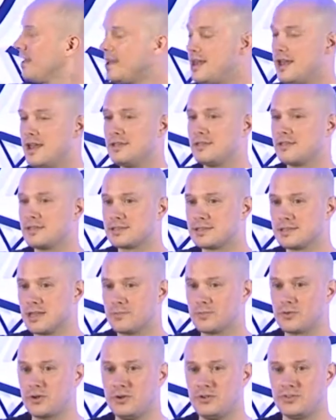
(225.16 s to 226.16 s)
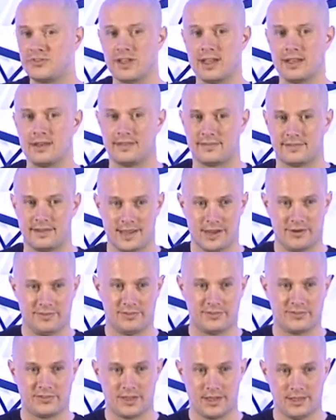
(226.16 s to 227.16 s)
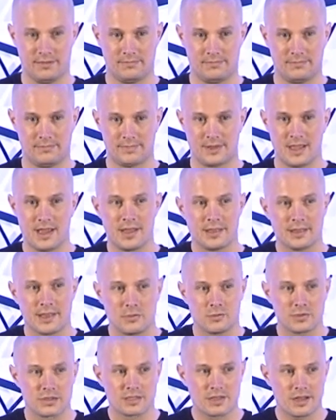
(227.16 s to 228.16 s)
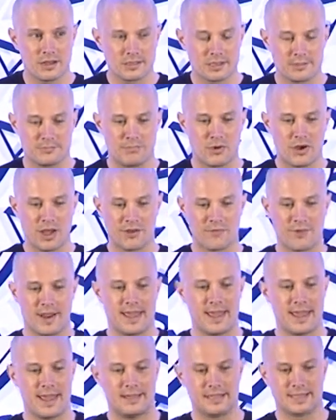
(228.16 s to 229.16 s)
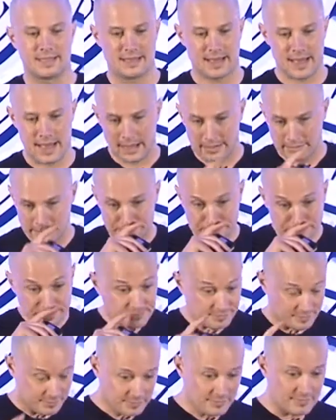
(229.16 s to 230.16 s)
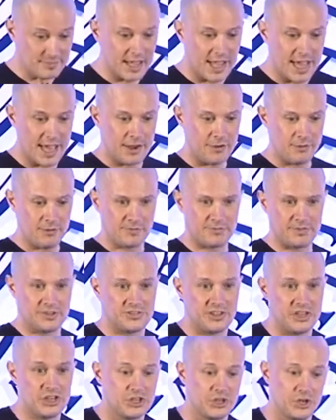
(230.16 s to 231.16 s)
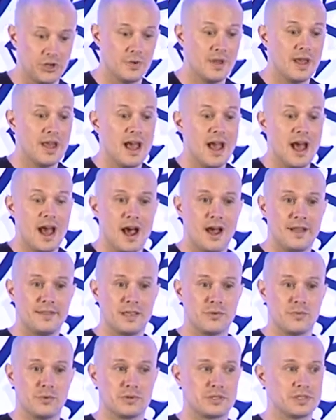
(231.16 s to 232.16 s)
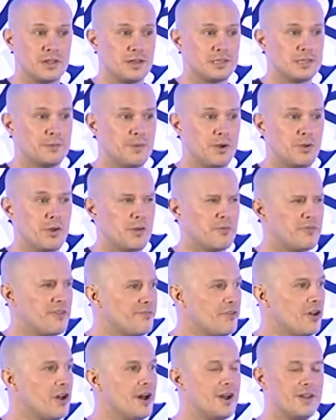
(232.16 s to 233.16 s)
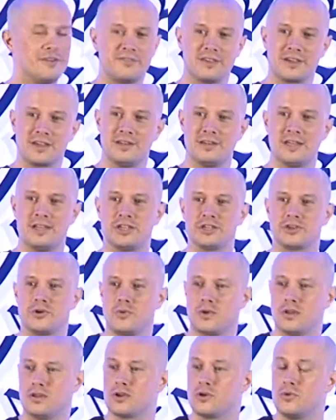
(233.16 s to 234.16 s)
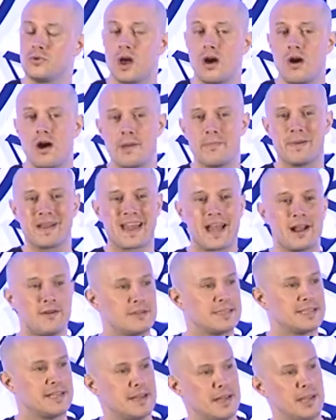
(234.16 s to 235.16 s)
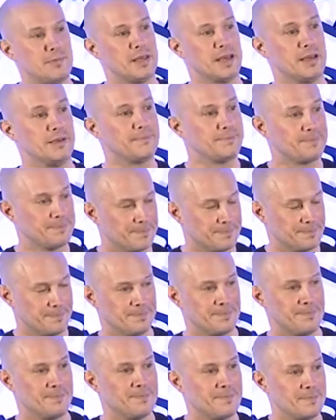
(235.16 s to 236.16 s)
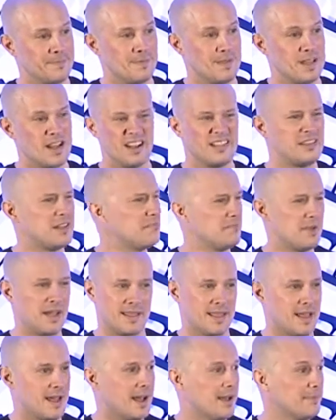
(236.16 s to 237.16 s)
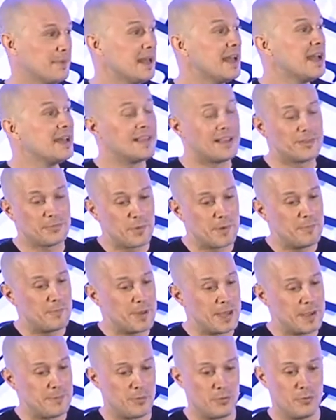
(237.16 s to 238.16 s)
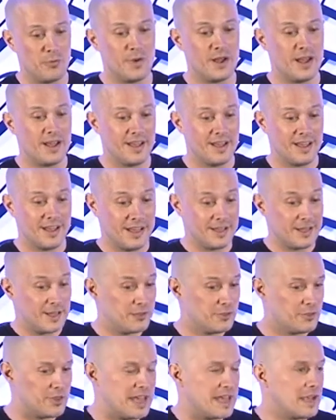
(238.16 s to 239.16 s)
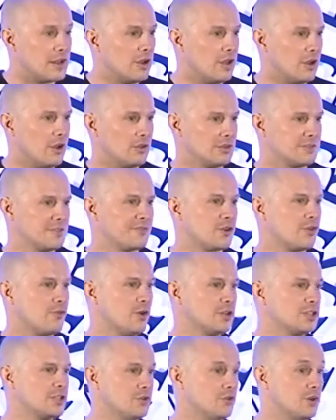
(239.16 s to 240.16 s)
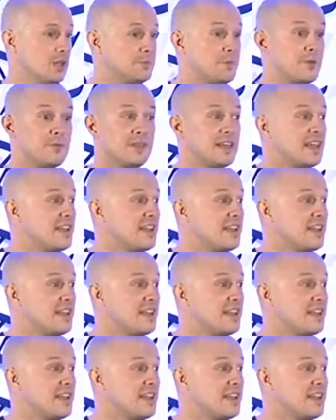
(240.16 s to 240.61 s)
in the subcutaneous layer of the skin. They will start to migrate into that area of the tissue, and they will start to build up. Have you ever heard of the condition called hypercarotenemia? I didn't make that up. That's when people that eat lots of carotenoids, people that